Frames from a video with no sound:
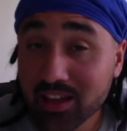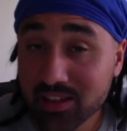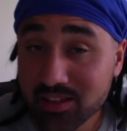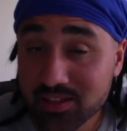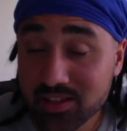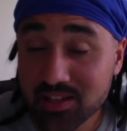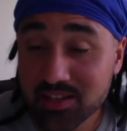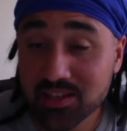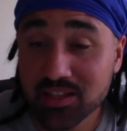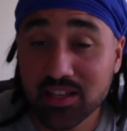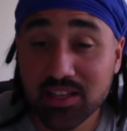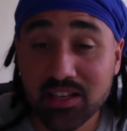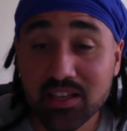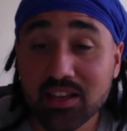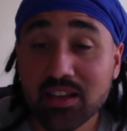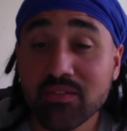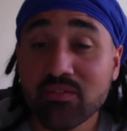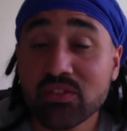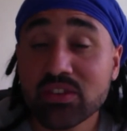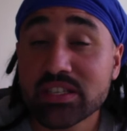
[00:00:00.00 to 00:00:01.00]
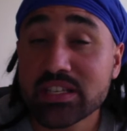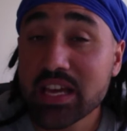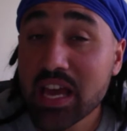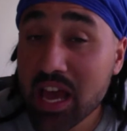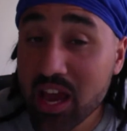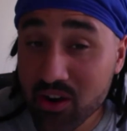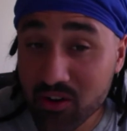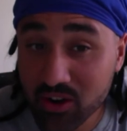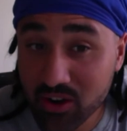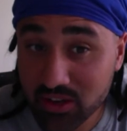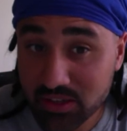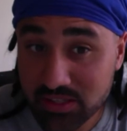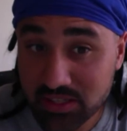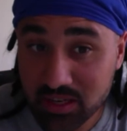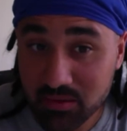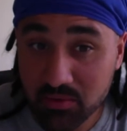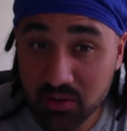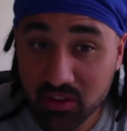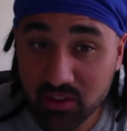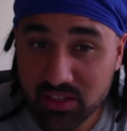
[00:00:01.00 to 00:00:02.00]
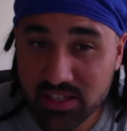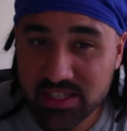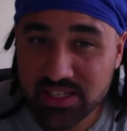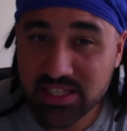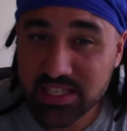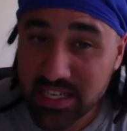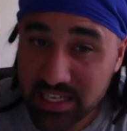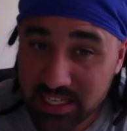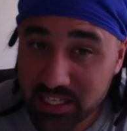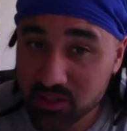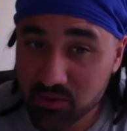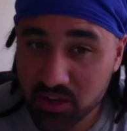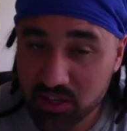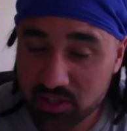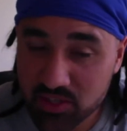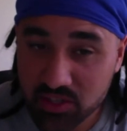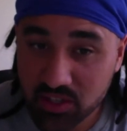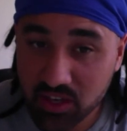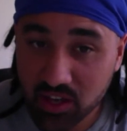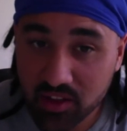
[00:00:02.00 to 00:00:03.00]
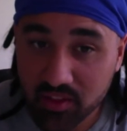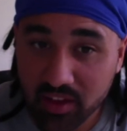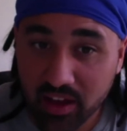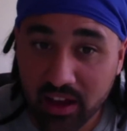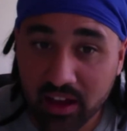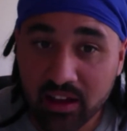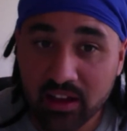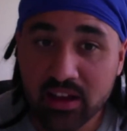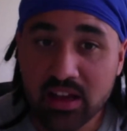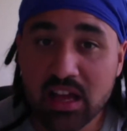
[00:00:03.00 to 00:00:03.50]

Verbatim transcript: it says that they didn't even dare ask him another silly question like that,